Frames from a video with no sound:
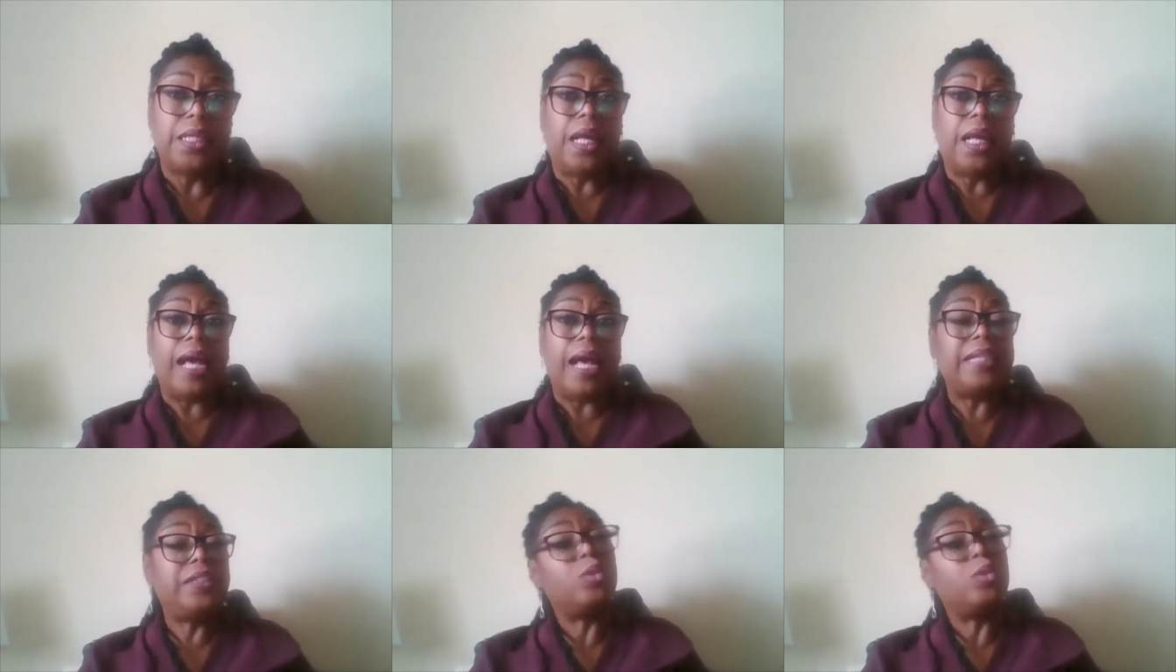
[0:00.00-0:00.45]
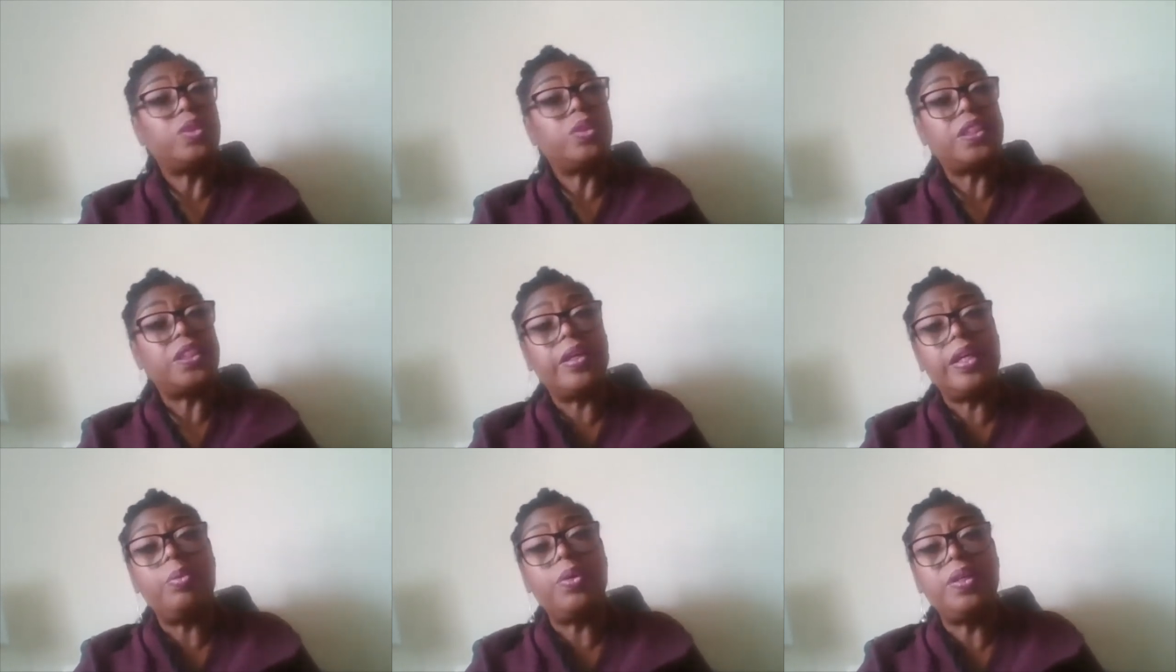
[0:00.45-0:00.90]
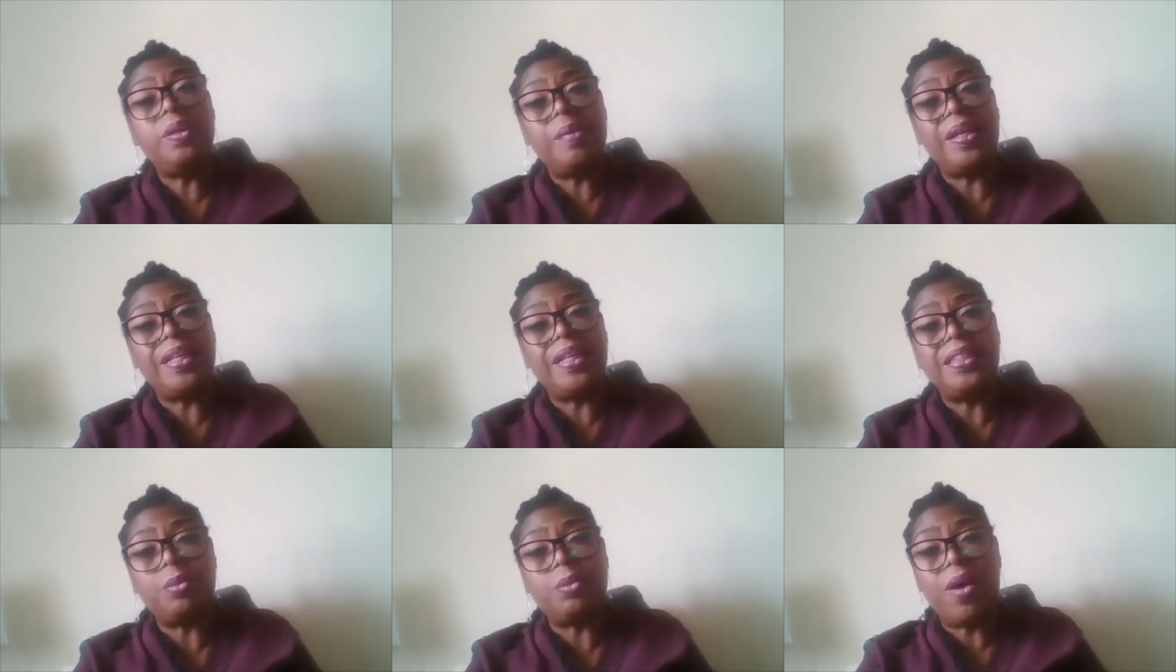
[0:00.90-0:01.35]
and also he wouldn't have met
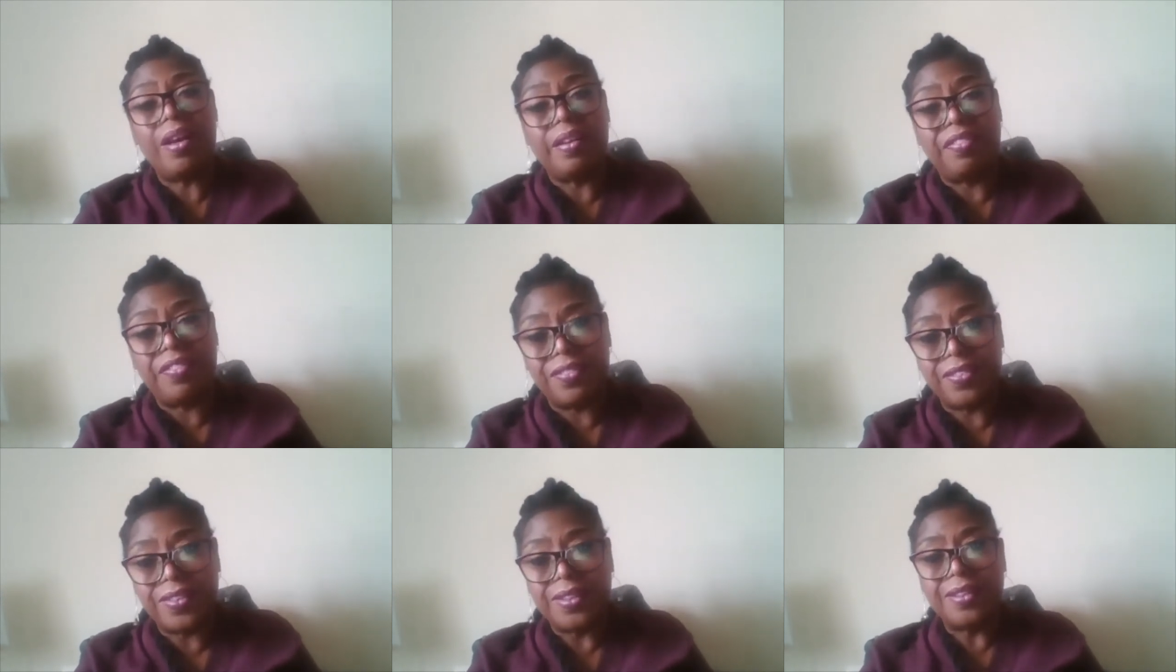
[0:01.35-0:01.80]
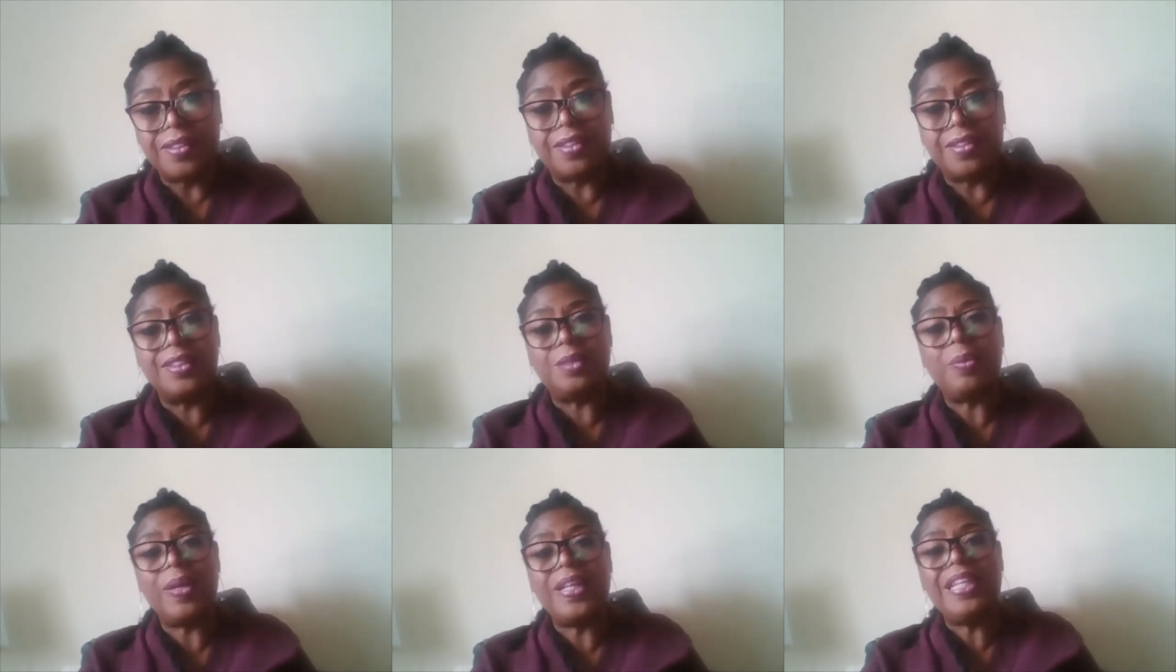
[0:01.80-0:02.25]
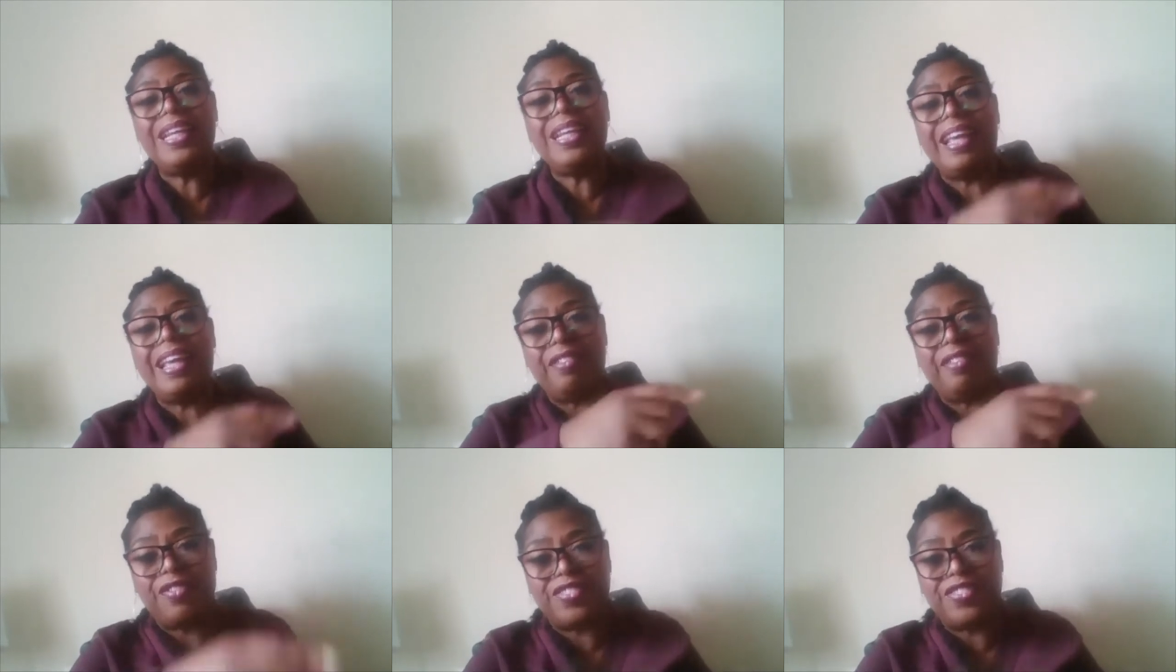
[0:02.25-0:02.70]
his wife because when he
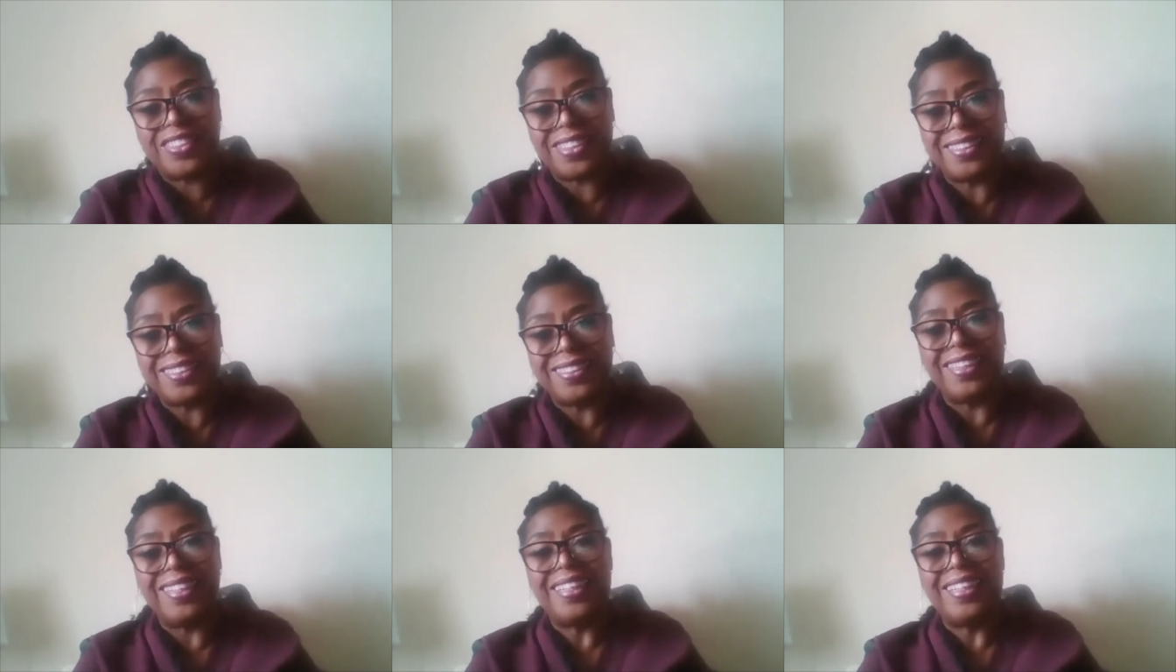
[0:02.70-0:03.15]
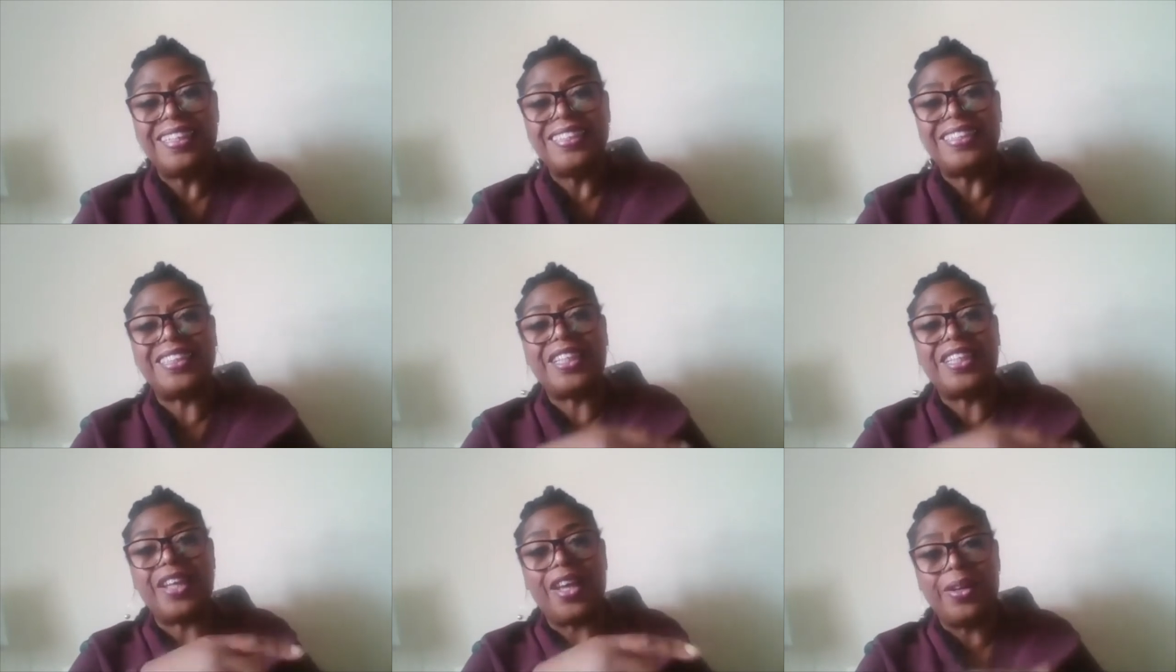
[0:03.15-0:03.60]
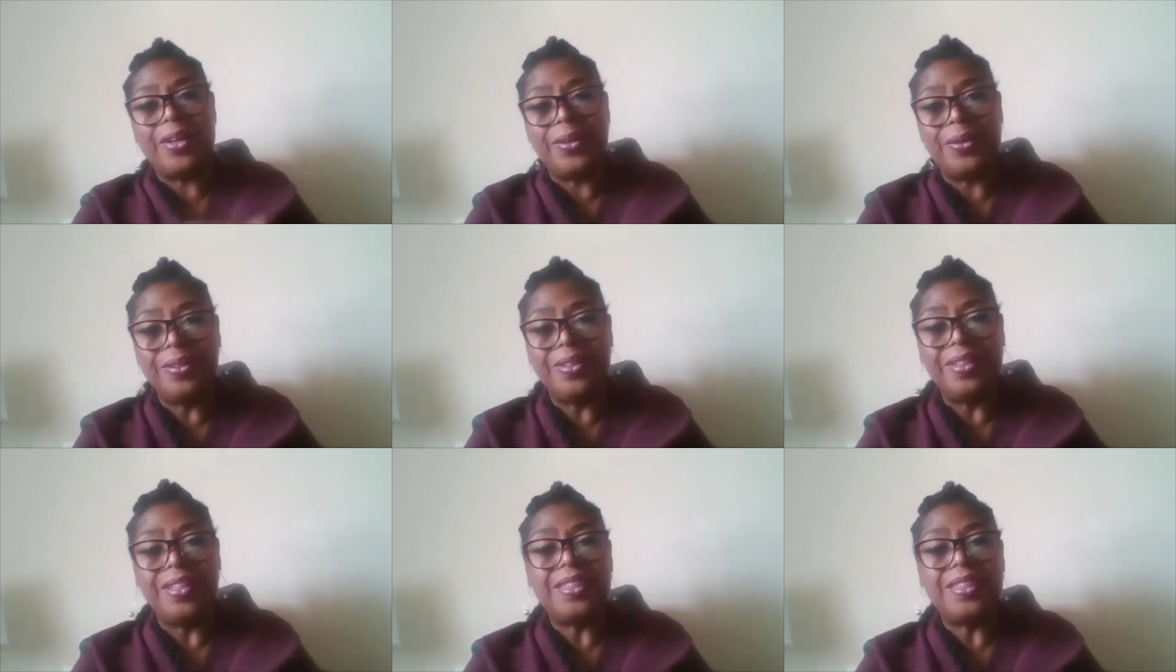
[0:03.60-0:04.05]
left to go
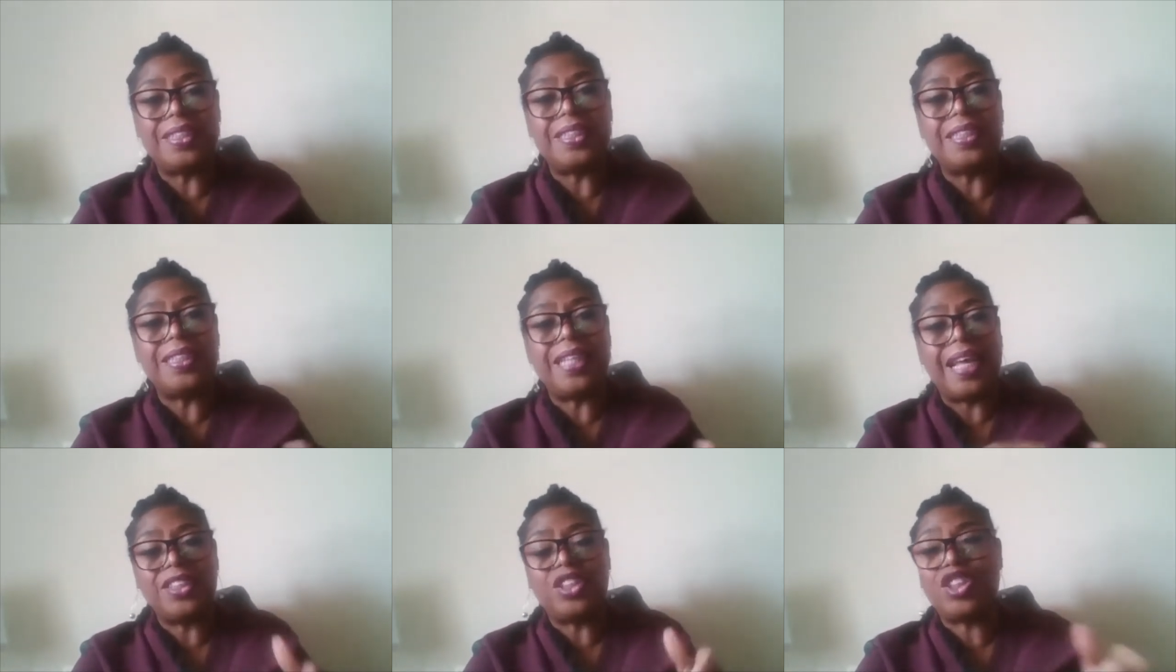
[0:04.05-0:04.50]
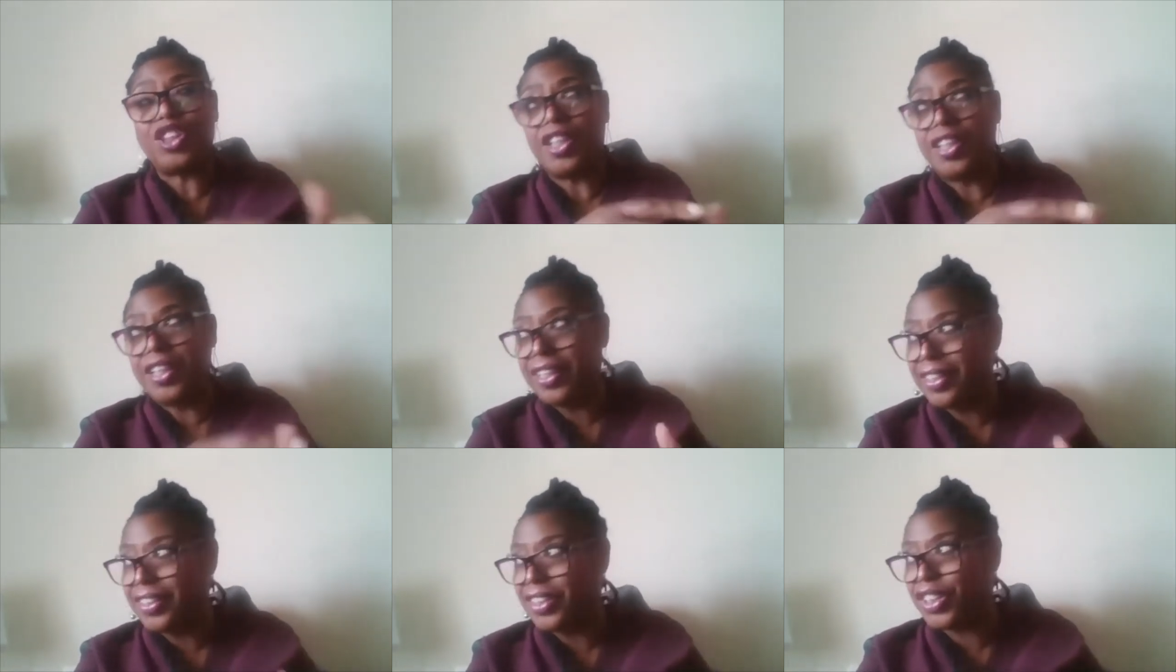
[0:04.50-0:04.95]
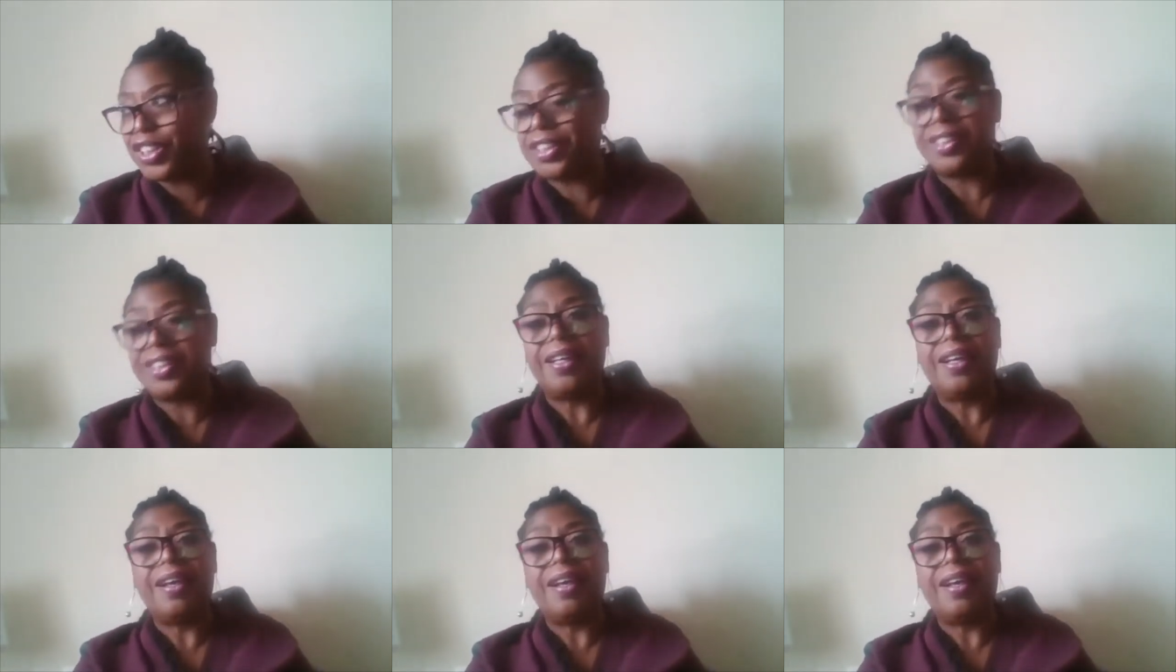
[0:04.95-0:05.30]
to that church,